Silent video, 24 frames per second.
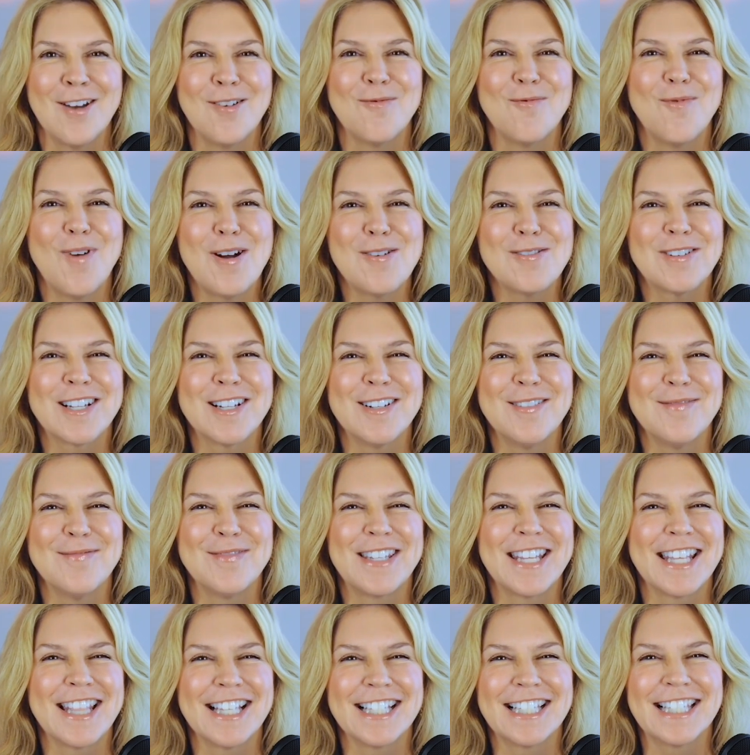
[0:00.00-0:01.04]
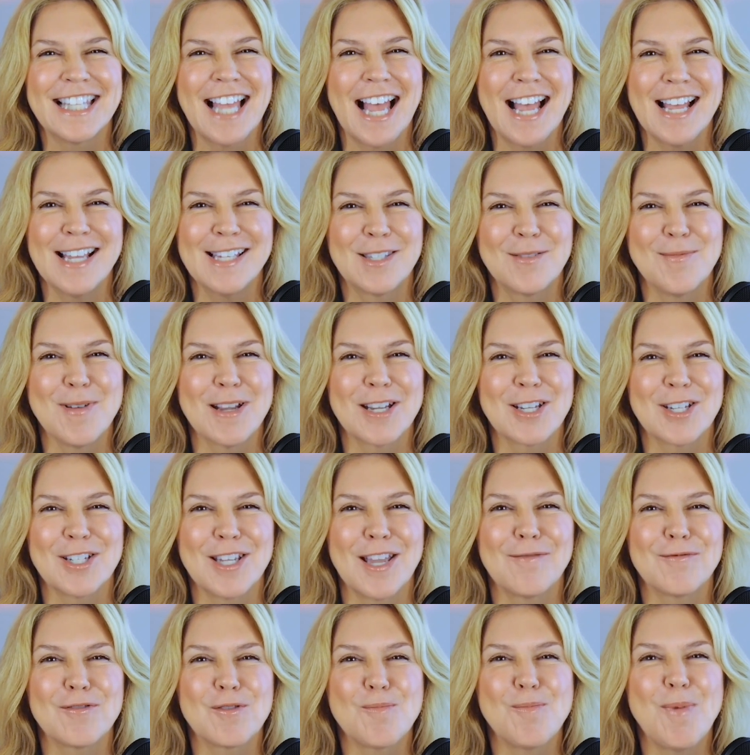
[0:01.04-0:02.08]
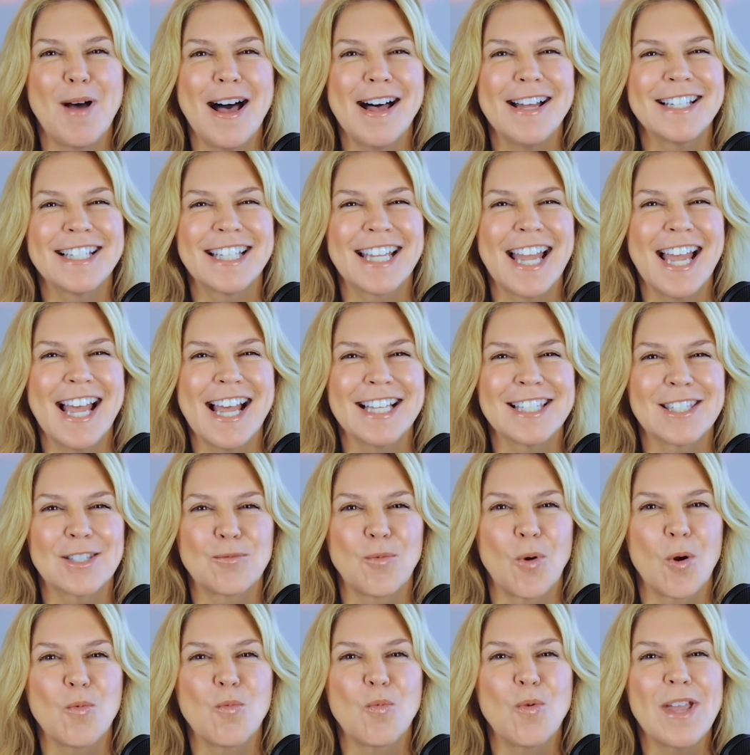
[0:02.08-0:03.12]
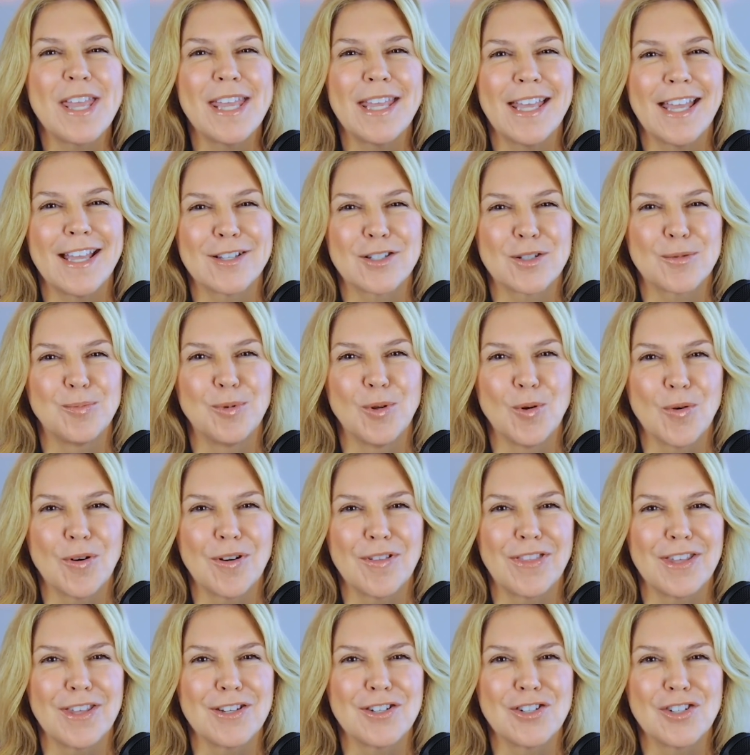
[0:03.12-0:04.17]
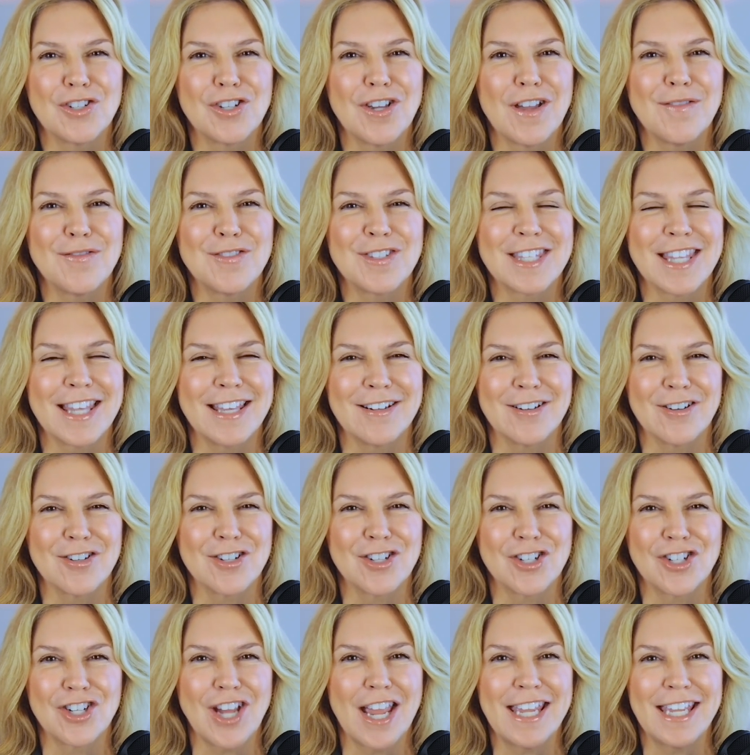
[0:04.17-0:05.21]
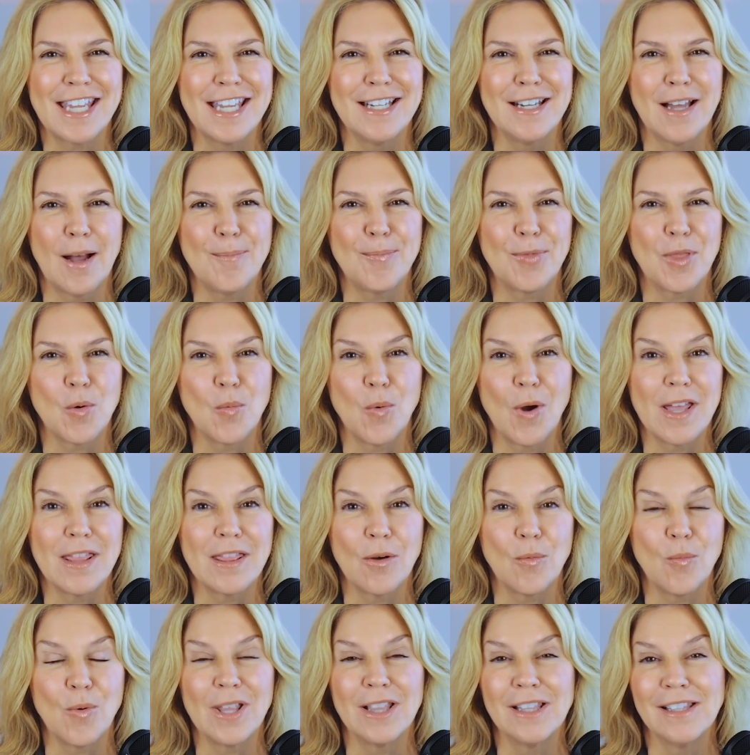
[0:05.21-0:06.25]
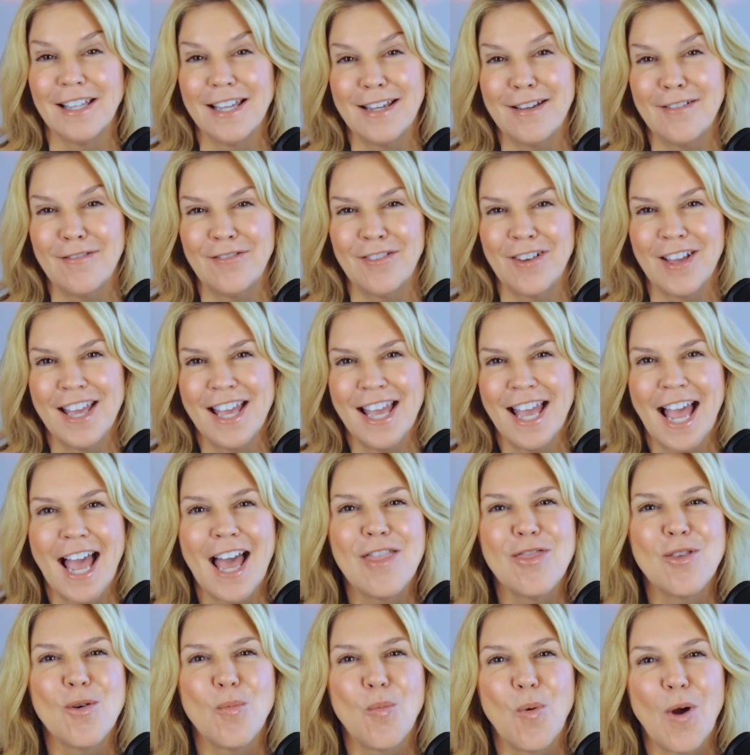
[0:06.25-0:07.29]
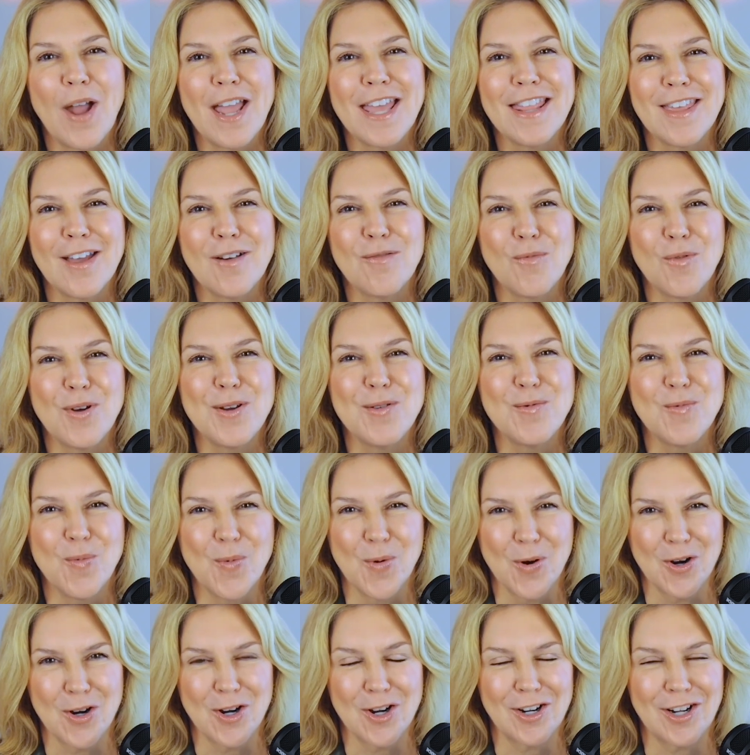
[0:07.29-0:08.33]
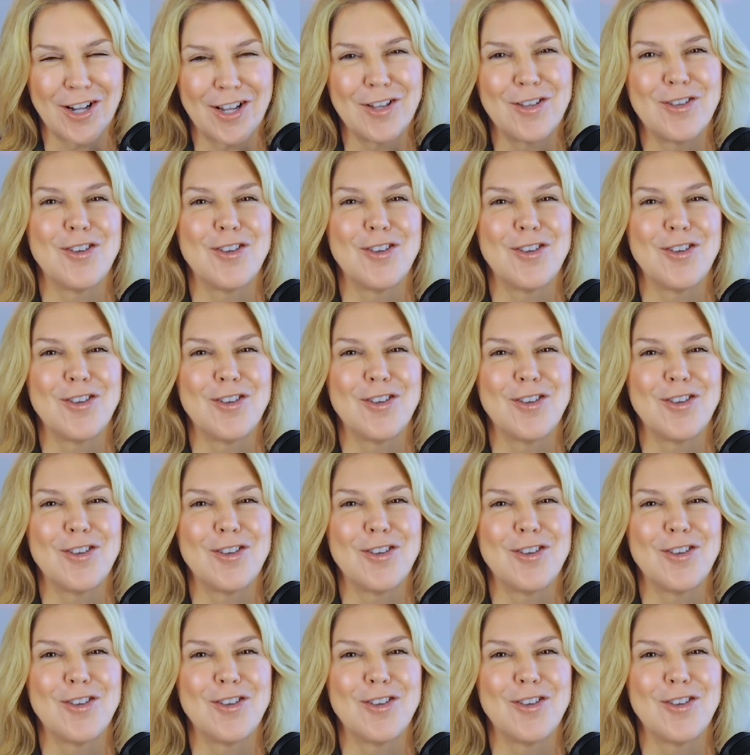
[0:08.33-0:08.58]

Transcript: Welcome to the Seismic Shift podcast, where we explore the shifts that are shaking up the way that we live and the way that we work.